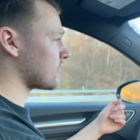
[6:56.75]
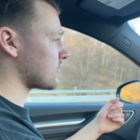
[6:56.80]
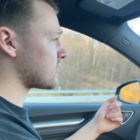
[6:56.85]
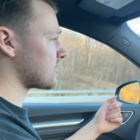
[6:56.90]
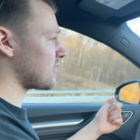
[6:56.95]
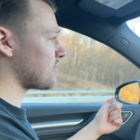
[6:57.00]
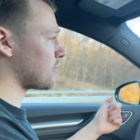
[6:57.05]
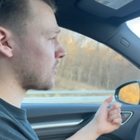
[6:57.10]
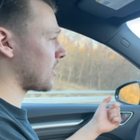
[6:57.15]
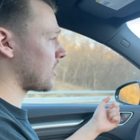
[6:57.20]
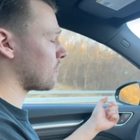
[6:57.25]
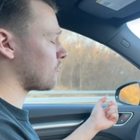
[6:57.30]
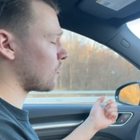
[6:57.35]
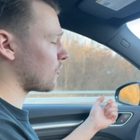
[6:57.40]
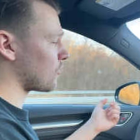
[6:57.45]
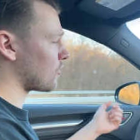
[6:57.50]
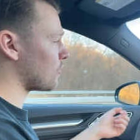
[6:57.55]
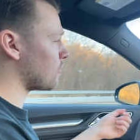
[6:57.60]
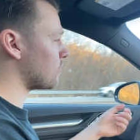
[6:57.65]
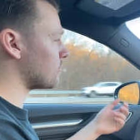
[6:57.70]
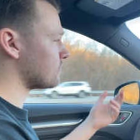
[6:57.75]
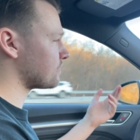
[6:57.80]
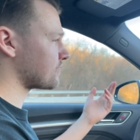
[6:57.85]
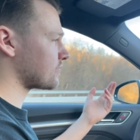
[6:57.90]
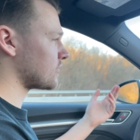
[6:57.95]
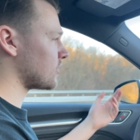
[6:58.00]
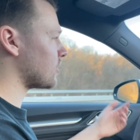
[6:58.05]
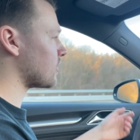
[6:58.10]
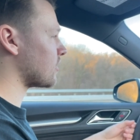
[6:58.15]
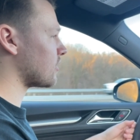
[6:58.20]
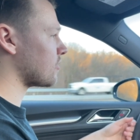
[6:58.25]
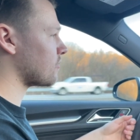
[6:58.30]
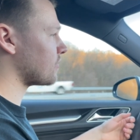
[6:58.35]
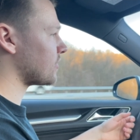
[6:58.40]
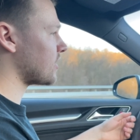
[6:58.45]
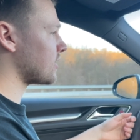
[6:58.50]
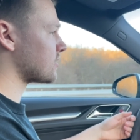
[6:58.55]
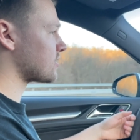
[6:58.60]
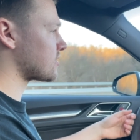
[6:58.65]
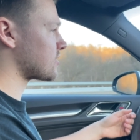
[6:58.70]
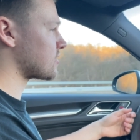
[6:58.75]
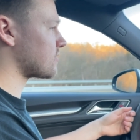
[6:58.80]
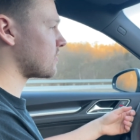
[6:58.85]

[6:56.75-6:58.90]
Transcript: the same platform, you know, it's,